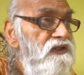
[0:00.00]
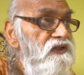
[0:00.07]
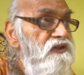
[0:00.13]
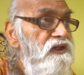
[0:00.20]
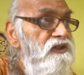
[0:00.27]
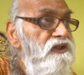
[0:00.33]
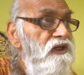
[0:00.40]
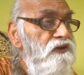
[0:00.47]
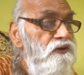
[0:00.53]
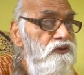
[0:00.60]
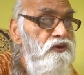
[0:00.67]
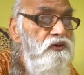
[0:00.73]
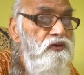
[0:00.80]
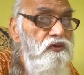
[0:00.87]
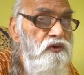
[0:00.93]
such, as
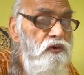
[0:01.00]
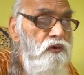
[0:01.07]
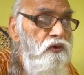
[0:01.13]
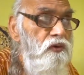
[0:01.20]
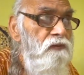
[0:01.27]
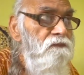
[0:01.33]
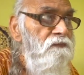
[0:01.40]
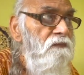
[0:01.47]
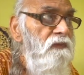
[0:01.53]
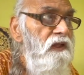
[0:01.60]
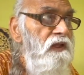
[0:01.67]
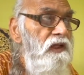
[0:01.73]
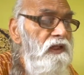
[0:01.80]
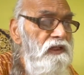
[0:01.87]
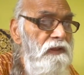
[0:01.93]
you know,
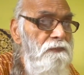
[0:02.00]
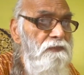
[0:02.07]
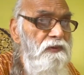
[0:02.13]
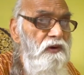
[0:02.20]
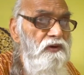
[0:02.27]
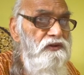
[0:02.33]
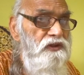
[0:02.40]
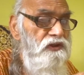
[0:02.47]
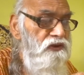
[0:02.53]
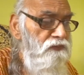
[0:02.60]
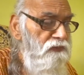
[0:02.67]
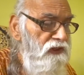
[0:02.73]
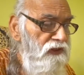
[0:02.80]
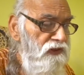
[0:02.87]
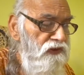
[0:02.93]
the process
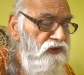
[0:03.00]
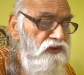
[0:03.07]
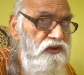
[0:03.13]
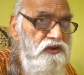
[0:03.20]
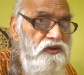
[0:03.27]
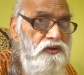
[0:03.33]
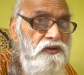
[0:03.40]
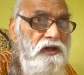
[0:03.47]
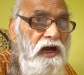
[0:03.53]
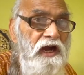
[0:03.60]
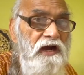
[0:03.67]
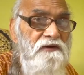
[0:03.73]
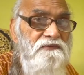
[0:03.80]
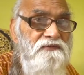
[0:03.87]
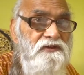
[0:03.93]
begins
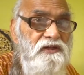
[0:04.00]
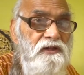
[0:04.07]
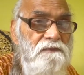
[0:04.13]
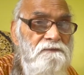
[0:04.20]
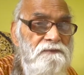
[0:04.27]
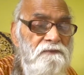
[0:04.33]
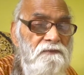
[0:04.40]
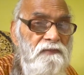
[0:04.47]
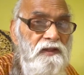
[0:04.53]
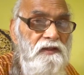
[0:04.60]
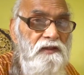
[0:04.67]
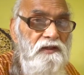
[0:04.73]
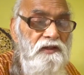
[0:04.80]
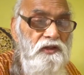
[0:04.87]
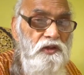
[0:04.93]
after
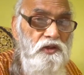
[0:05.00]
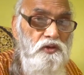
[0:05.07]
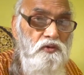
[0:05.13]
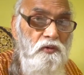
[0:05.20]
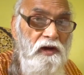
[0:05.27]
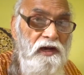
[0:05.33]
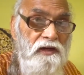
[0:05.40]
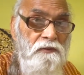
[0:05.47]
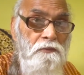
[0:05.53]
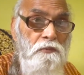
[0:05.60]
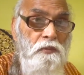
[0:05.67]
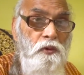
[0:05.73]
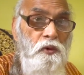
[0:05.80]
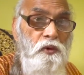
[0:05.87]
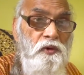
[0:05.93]
you are
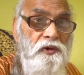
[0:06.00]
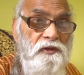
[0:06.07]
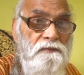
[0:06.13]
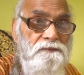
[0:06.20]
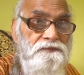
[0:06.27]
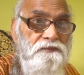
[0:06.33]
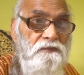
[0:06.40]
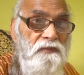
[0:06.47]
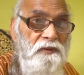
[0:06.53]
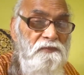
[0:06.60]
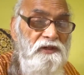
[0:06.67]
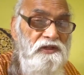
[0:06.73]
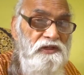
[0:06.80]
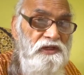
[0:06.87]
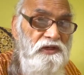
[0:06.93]
born.
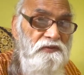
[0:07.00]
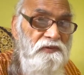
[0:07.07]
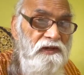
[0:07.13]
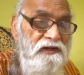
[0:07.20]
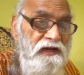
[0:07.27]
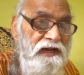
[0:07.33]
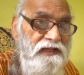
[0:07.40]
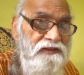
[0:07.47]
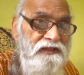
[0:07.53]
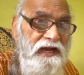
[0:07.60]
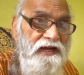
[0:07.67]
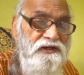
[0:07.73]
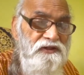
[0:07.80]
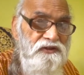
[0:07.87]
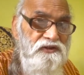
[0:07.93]
But even at
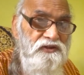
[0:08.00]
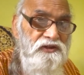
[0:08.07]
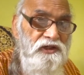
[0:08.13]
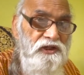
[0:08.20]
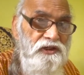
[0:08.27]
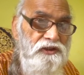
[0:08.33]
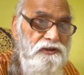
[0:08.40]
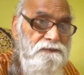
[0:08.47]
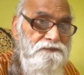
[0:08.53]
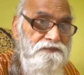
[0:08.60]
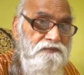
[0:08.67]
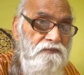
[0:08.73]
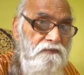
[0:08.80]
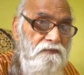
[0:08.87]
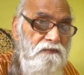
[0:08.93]
that stage,
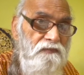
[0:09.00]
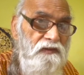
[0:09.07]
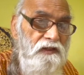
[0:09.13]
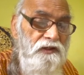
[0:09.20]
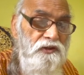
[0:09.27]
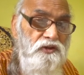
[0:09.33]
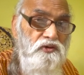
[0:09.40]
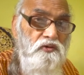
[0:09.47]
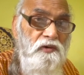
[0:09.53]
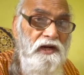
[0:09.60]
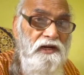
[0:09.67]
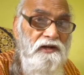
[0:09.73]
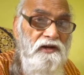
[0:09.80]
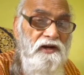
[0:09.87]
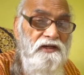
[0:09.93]
you
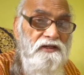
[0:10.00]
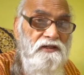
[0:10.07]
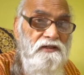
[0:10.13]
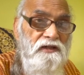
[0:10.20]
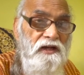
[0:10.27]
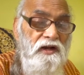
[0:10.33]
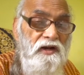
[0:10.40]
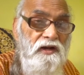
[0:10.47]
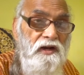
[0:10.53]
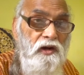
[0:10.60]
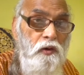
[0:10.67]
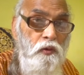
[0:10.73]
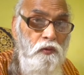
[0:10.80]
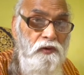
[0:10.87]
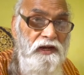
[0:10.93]
are not
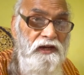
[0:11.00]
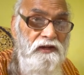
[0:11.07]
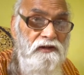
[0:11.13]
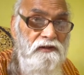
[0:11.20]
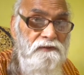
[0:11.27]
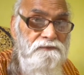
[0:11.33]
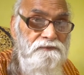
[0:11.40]
aware